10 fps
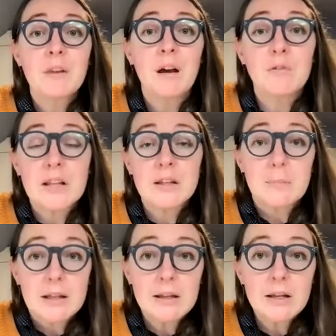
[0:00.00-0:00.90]

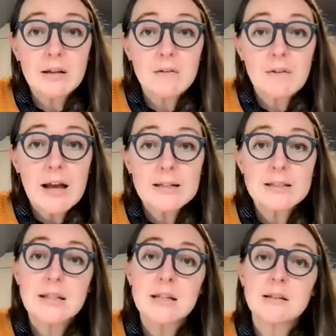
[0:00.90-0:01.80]
availability of
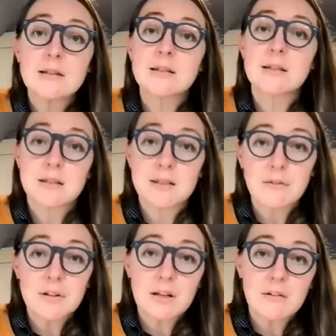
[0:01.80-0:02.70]
vaccines,
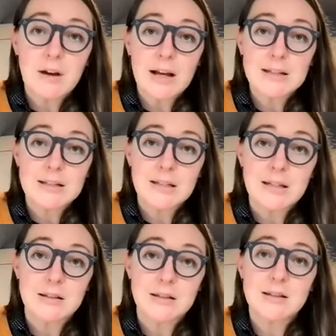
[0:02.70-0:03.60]
safety of
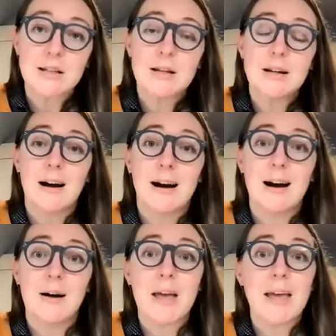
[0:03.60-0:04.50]
vaccines,
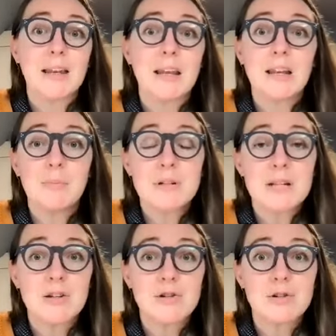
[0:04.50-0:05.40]
um, and any
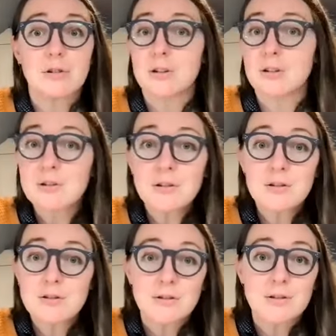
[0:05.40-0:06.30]
potential
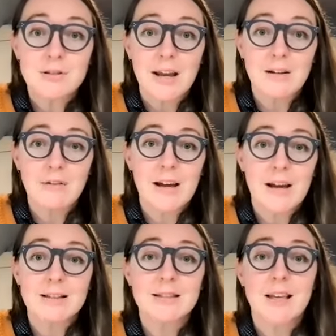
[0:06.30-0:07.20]
concerns or side
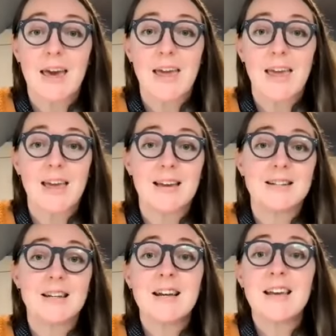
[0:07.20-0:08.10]
effects,
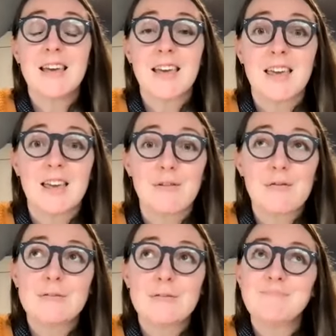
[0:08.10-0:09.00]
and
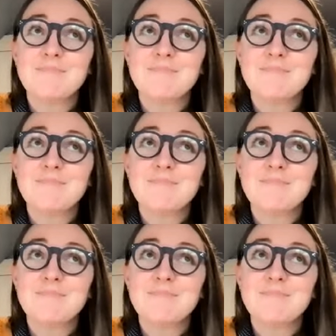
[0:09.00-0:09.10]
if